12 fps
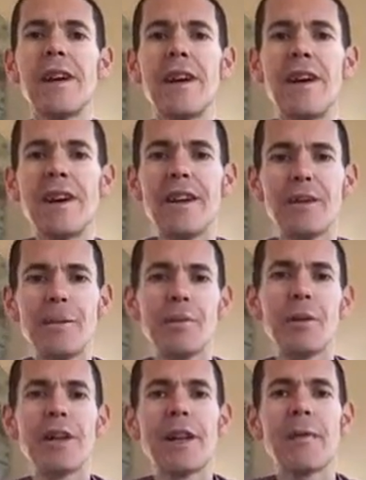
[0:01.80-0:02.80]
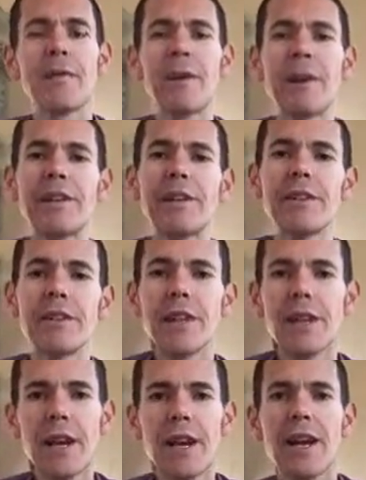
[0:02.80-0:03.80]
Hi, my name's Matt
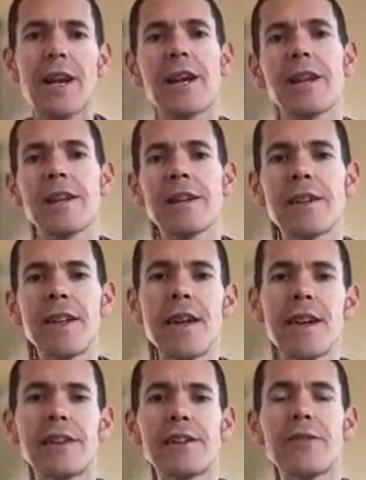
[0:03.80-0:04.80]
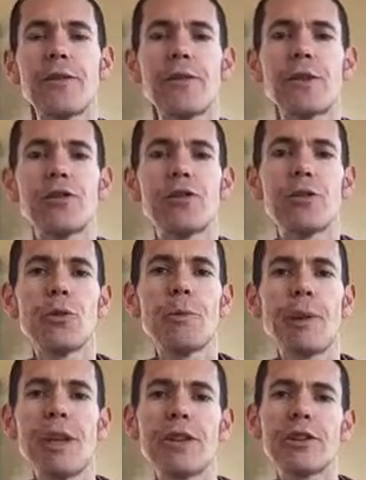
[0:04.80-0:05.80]
Disney, and I'd like to give you a very short
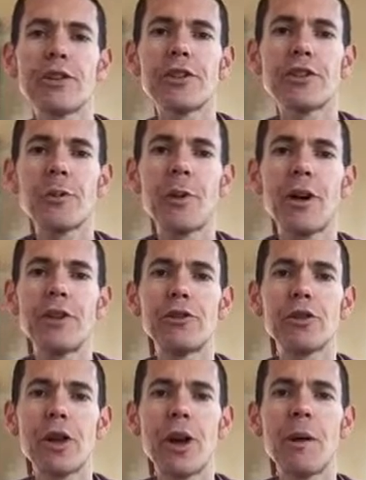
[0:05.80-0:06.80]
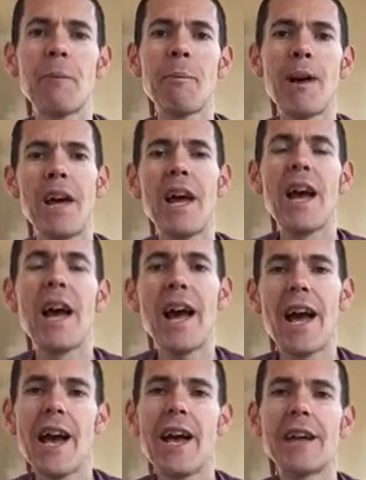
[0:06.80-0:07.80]
pitch as to why you should come
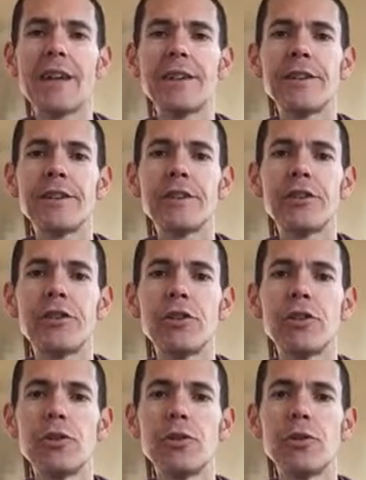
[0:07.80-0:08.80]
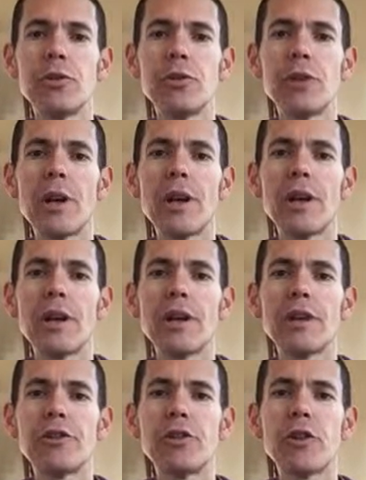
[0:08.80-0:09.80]
and do
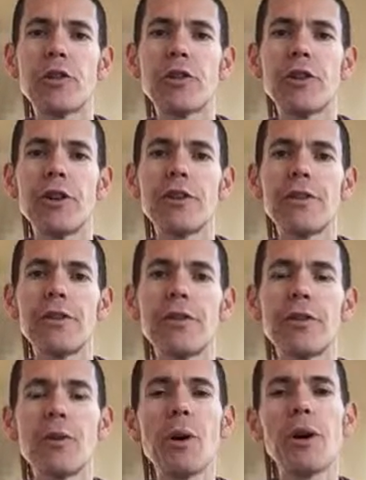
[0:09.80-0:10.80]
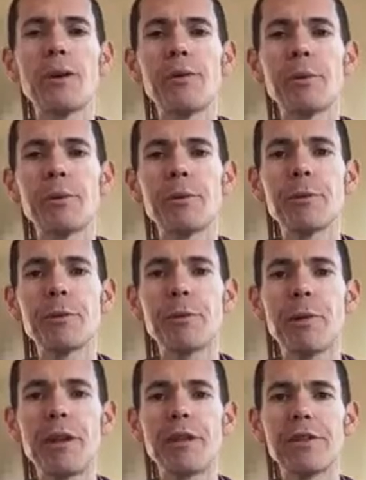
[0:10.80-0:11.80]
GEOG3051, Principles of
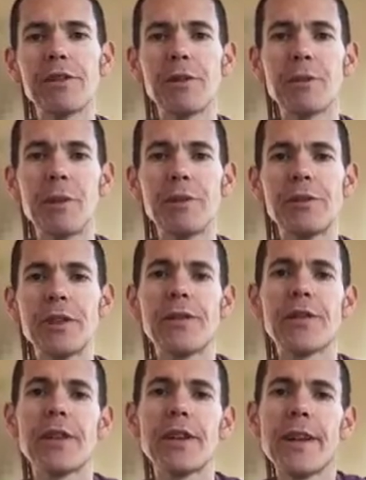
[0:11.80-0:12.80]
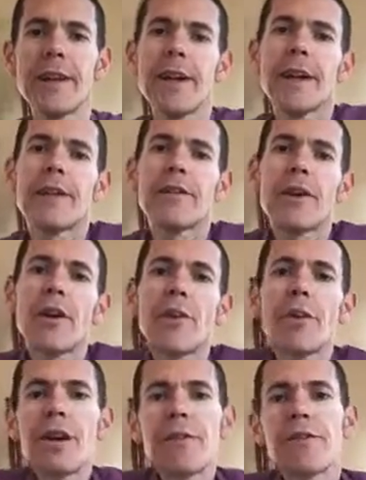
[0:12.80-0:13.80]
Practice of Remote Sensing.
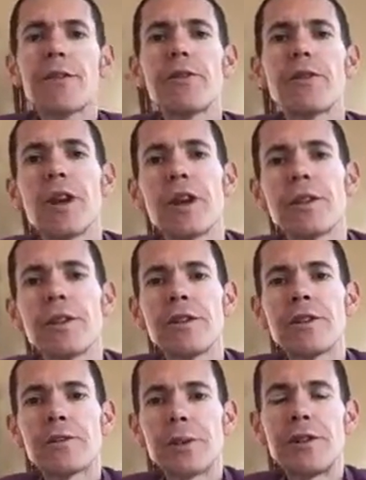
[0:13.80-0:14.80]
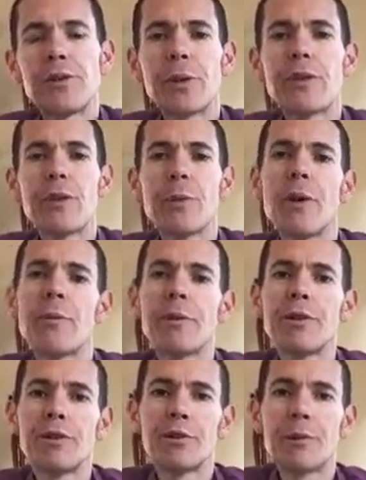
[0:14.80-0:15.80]
So if you've done 2021,
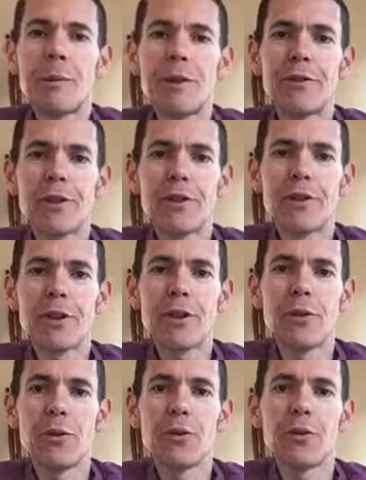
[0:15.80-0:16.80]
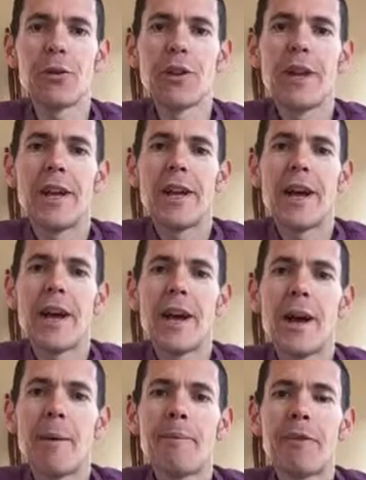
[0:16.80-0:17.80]
which is the remote sensing course,
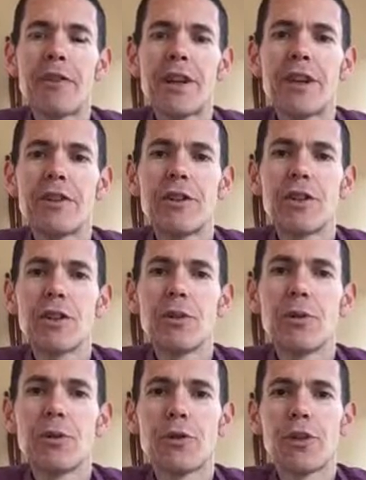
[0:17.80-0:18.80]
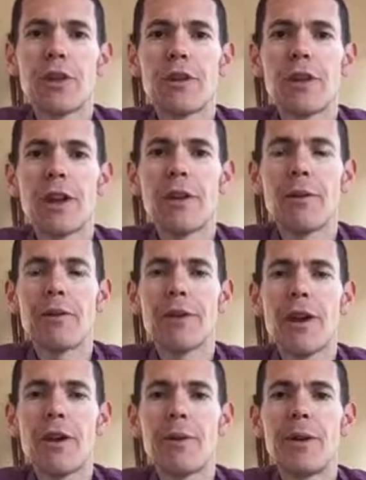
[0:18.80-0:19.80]
the second year course that Lewis
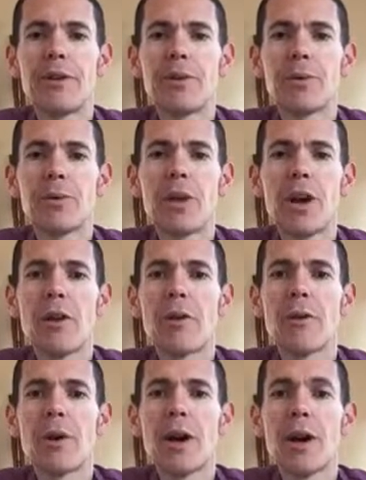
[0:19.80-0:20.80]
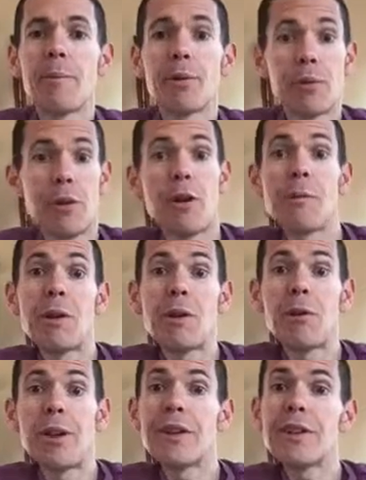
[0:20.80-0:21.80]
and I run, you'll know me
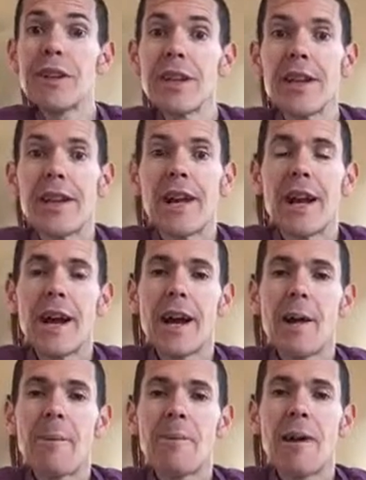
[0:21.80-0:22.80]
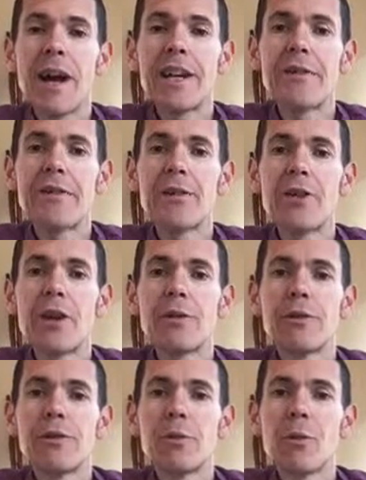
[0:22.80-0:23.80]
already. And if you
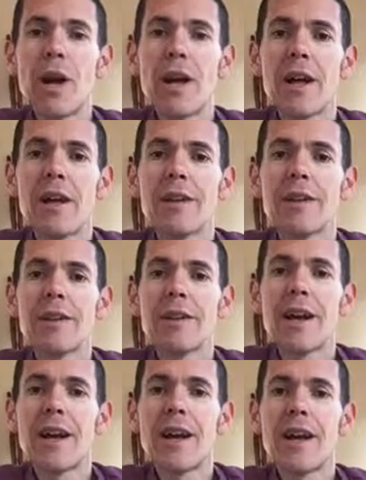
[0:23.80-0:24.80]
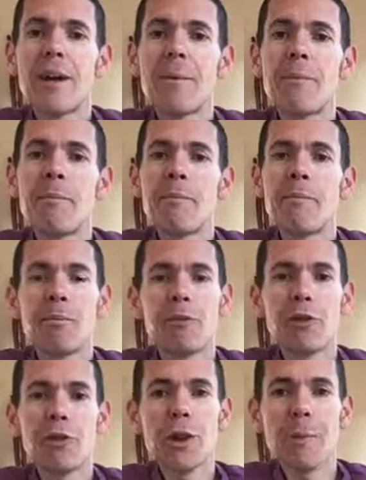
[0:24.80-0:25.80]
don't, well,
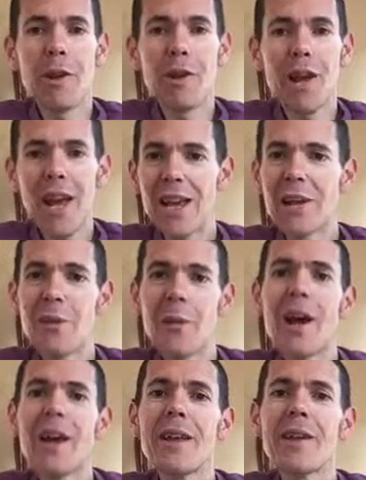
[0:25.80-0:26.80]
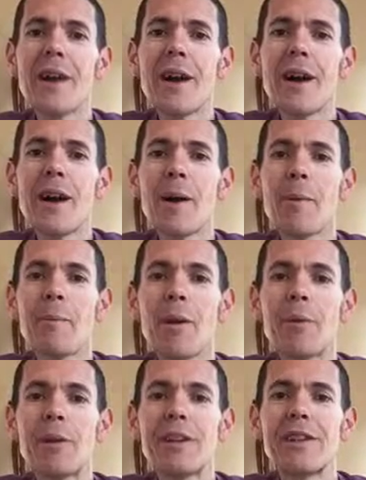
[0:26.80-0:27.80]
do come along anyway,
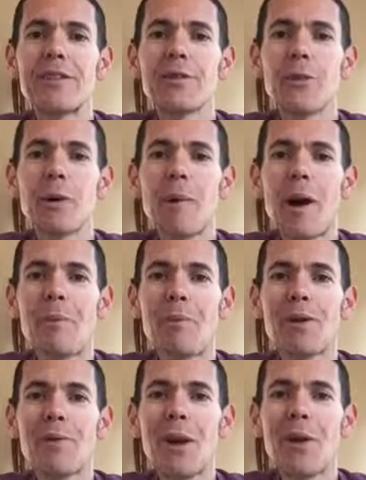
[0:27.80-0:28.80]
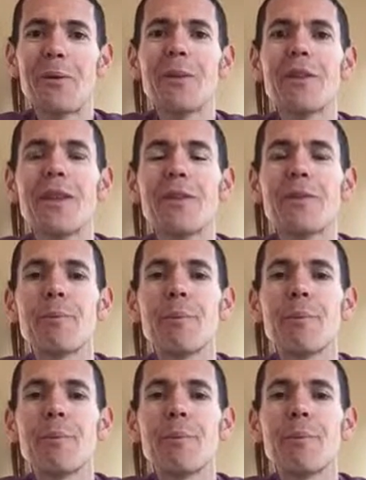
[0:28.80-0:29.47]
but we need to talk about prerequisites.